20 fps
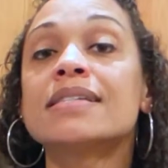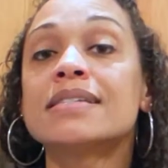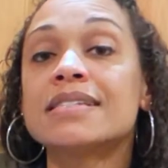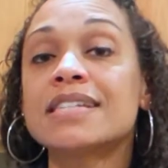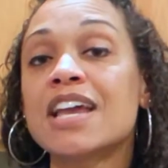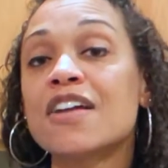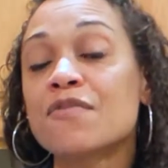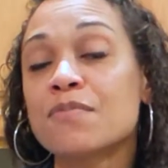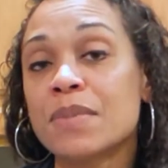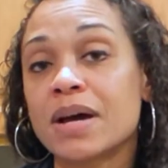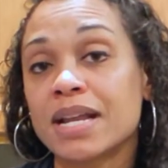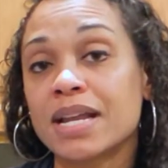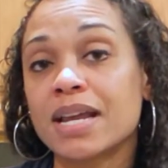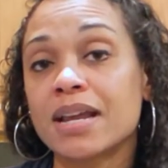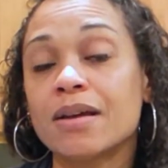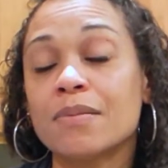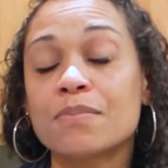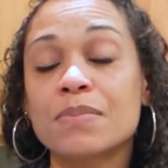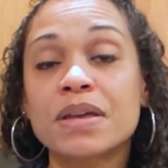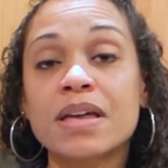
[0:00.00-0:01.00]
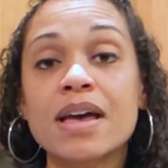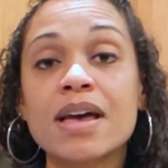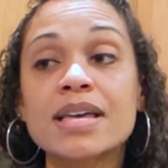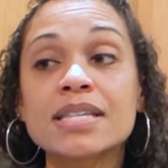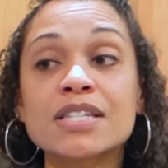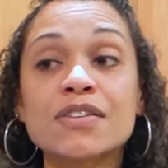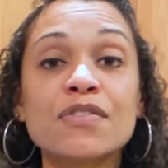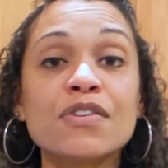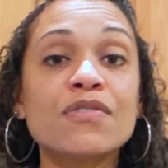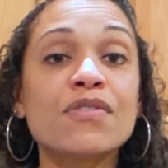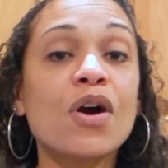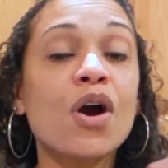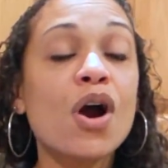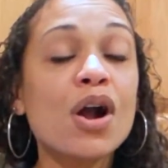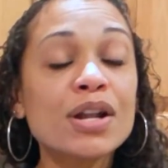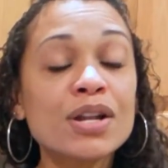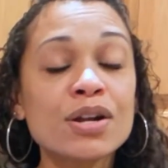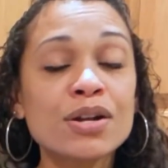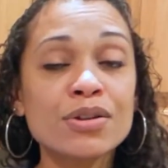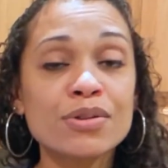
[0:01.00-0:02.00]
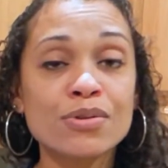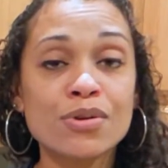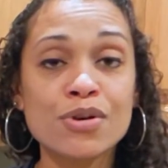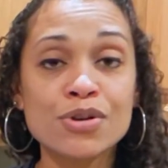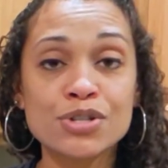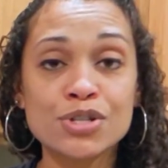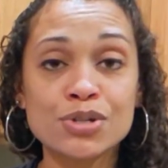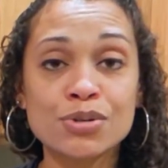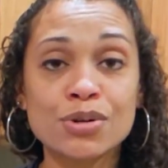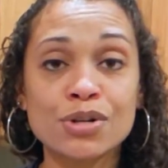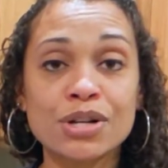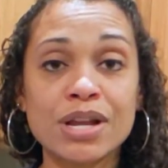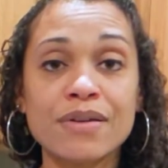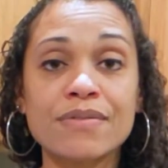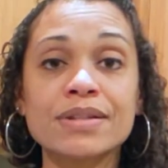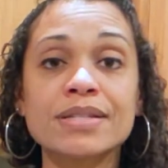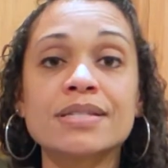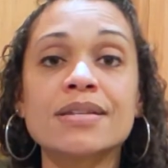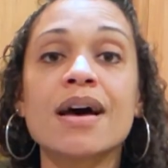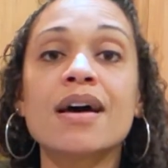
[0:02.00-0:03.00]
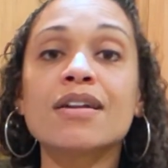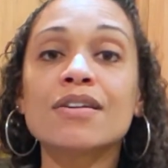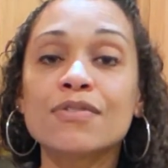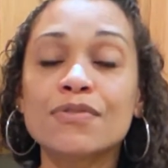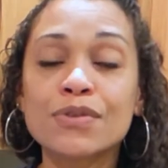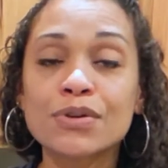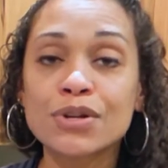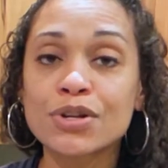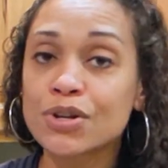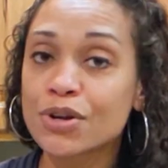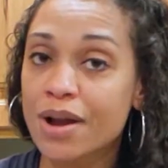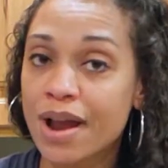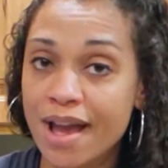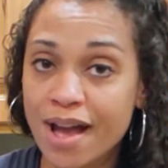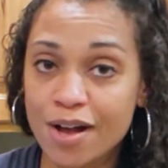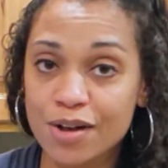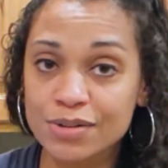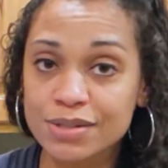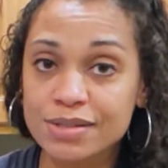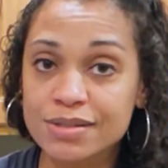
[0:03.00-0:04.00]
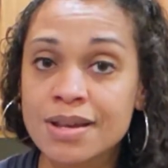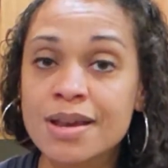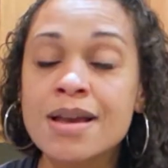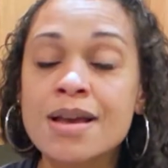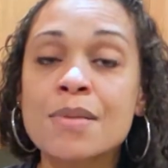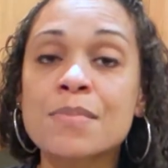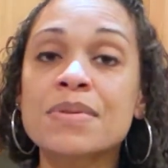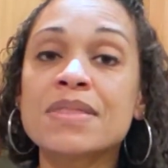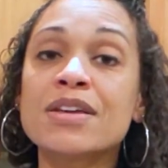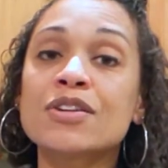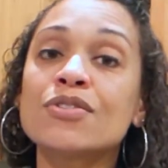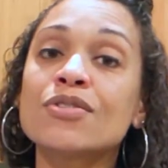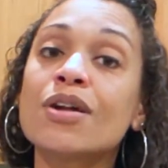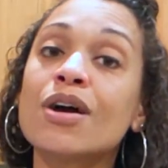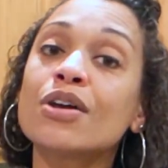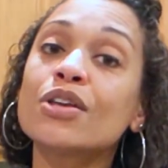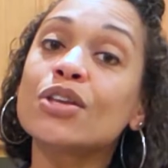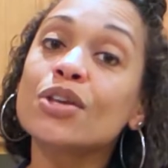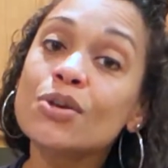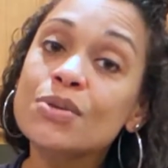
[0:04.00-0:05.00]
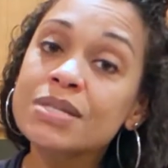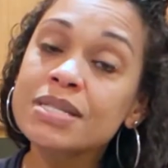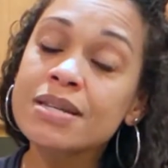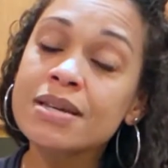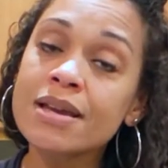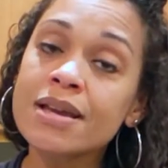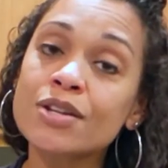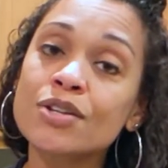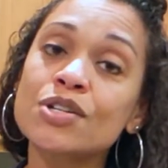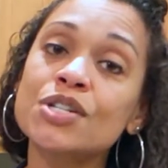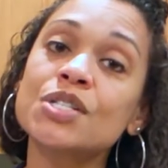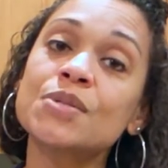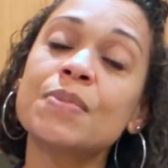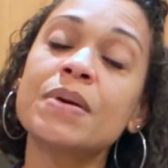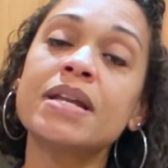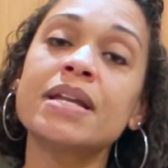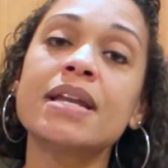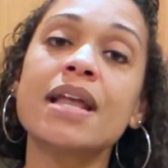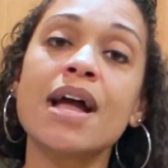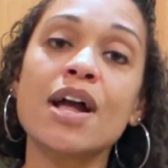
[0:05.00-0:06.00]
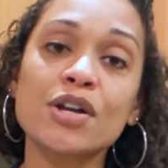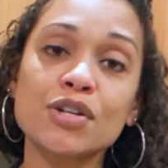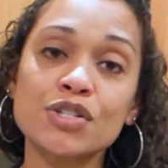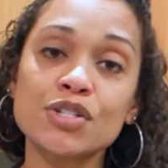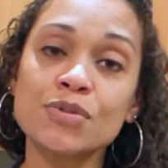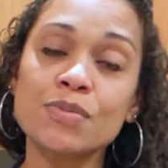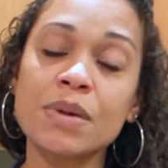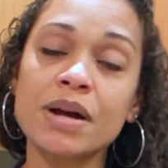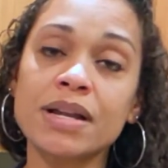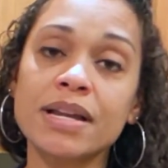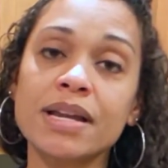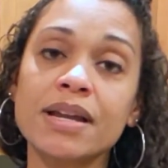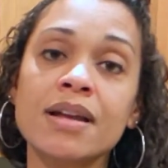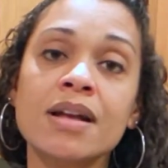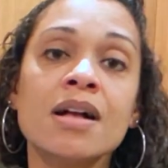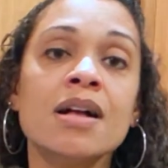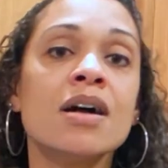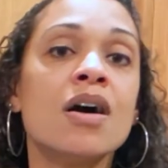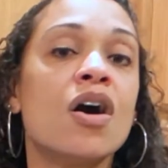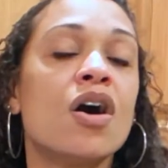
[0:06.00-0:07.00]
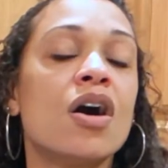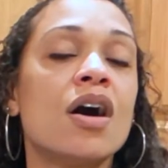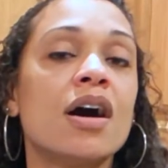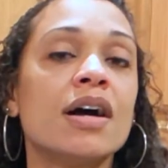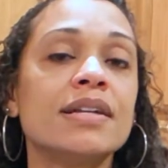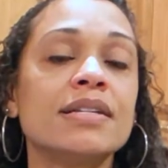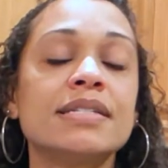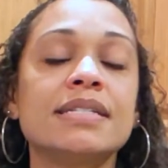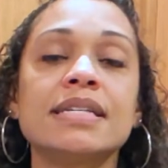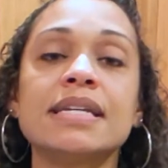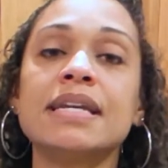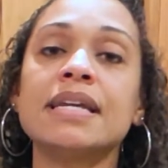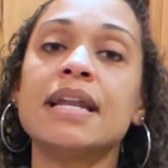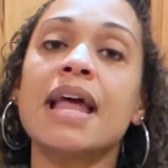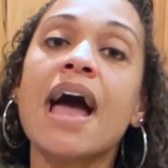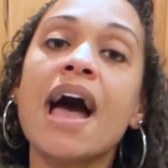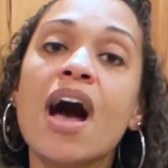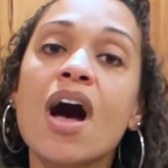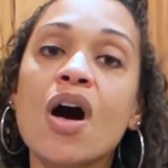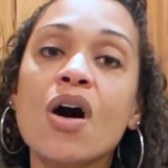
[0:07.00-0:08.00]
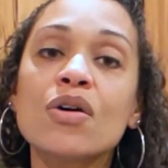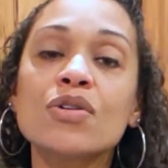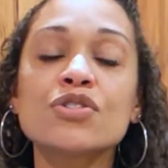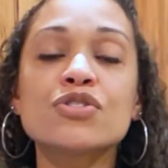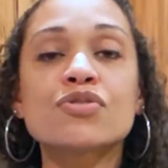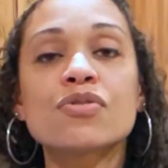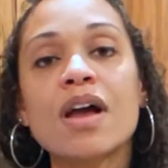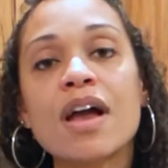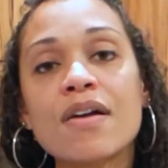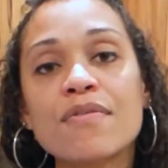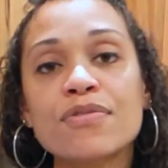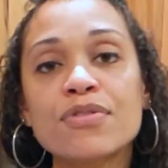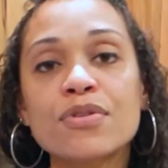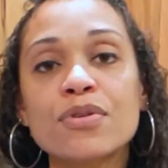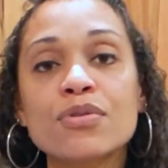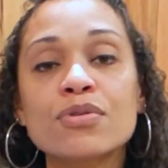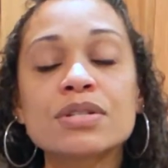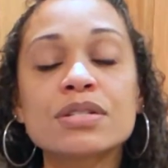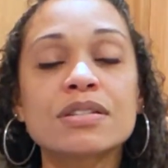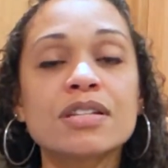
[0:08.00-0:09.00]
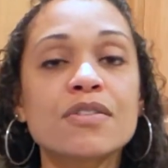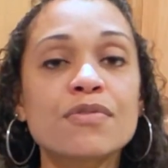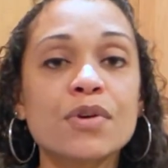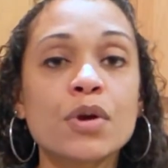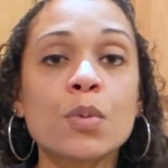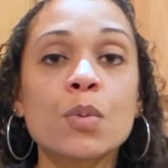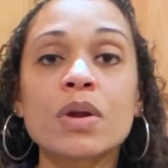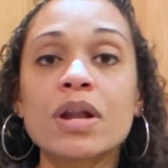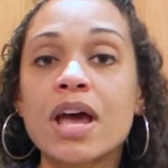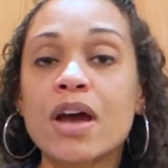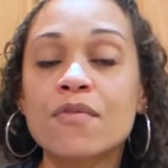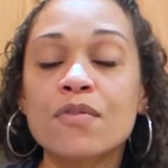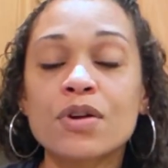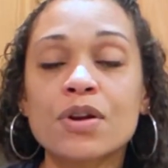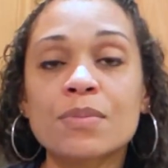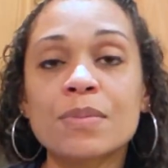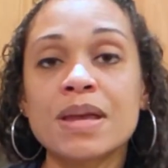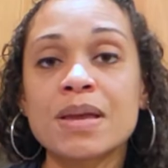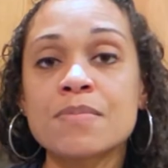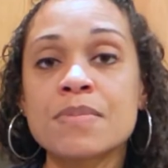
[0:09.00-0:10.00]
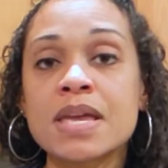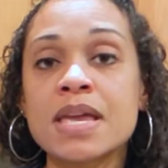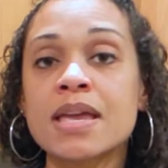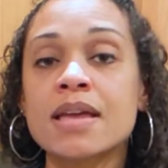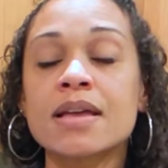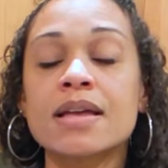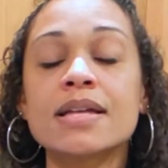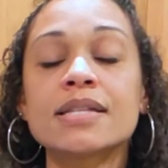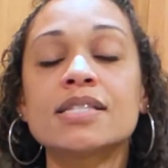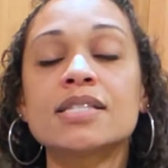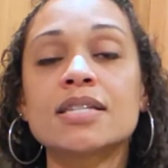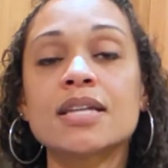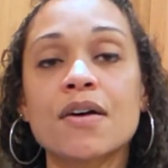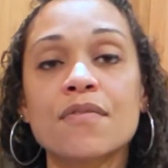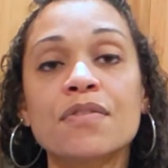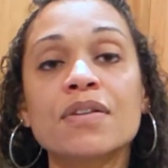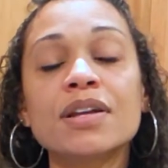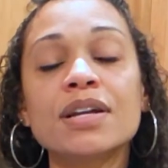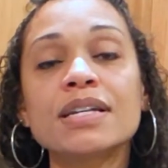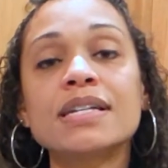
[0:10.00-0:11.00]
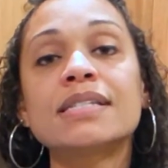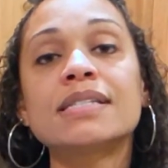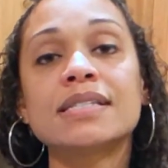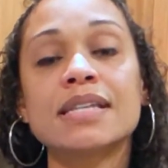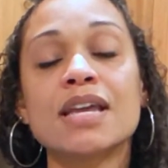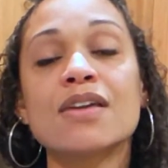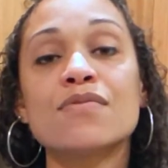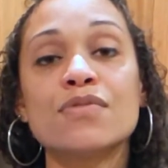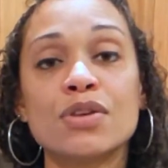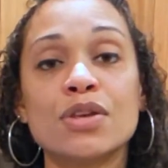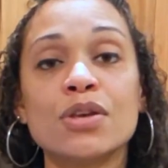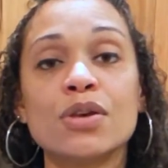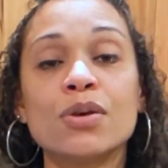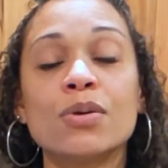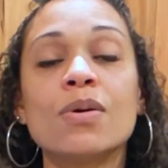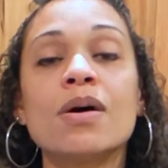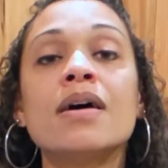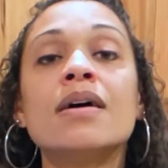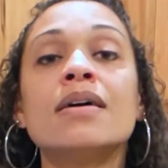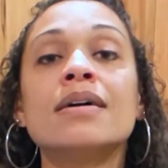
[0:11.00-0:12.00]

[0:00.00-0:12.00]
save money, because if you've already gone to the grocery store and you have a ton of food in your house, but then you're not using it and you're spending extra money on to eat out, drive-through, delivery, whatever it may be, it's definitely going to save you